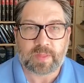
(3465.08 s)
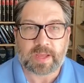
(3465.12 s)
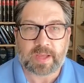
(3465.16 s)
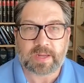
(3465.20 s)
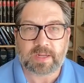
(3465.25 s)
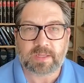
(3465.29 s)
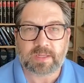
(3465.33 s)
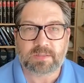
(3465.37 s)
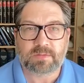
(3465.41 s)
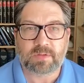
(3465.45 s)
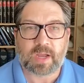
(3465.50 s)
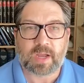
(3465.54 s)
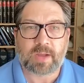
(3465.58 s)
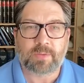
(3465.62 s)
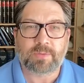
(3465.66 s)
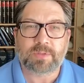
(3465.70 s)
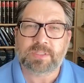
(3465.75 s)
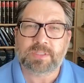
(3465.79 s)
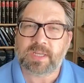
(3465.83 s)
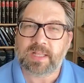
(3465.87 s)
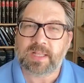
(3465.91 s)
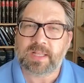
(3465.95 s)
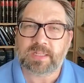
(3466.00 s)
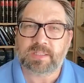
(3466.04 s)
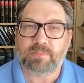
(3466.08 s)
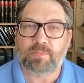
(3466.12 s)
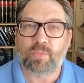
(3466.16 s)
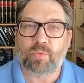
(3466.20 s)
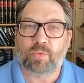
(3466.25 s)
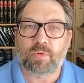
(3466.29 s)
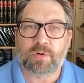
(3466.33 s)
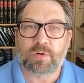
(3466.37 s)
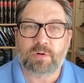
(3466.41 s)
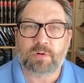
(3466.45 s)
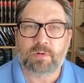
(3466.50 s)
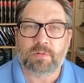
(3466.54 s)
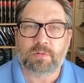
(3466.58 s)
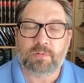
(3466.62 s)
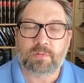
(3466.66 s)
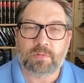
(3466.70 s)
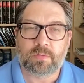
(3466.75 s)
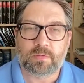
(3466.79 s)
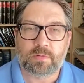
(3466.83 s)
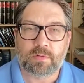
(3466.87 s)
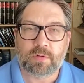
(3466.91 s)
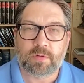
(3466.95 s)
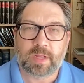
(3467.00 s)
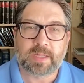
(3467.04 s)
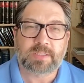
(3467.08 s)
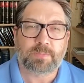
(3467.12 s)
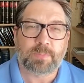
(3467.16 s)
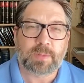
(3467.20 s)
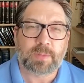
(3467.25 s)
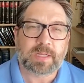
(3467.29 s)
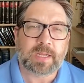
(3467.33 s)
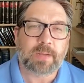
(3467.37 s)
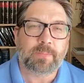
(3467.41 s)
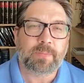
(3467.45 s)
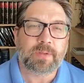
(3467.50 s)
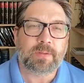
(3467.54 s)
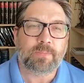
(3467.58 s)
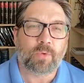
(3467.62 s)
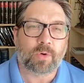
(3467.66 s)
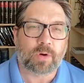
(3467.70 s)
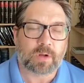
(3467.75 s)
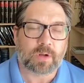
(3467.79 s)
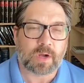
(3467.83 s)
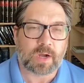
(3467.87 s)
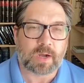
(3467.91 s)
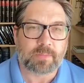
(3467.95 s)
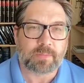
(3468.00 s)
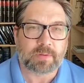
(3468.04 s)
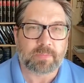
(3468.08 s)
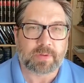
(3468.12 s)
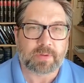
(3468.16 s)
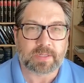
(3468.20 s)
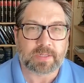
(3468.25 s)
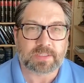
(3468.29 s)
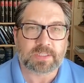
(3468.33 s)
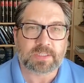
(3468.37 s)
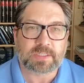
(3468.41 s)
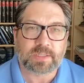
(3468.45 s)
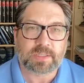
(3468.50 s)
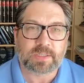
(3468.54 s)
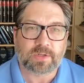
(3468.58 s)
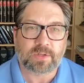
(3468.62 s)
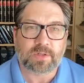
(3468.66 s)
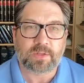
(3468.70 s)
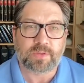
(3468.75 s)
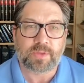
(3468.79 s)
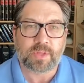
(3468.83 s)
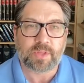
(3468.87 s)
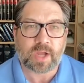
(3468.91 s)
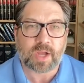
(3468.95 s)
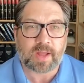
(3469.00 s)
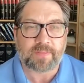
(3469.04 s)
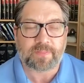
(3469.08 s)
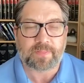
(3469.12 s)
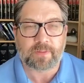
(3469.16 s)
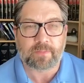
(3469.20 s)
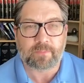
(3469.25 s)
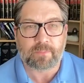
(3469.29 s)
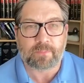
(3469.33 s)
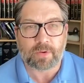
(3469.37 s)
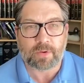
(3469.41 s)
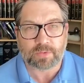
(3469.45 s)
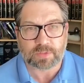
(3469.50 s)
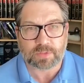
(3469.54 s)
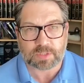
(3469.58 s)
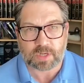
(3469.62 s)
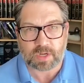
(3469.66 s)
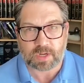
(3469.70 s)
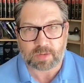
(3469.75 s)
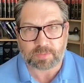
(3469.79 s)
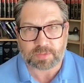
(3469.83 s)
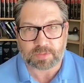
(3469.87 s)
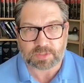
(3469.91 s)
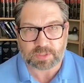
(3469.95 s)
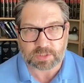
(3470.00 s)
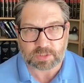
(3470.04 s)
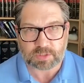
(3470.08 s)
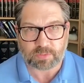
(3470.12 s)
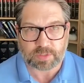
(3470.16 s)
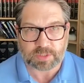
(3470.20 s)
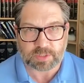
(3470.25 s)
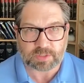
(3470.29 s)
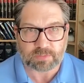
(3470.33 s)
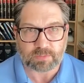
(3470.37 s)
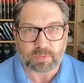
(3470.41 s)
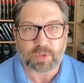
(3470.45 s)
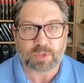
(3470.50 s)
That is, I would say it's becoming more common, but it's still not the most common situation.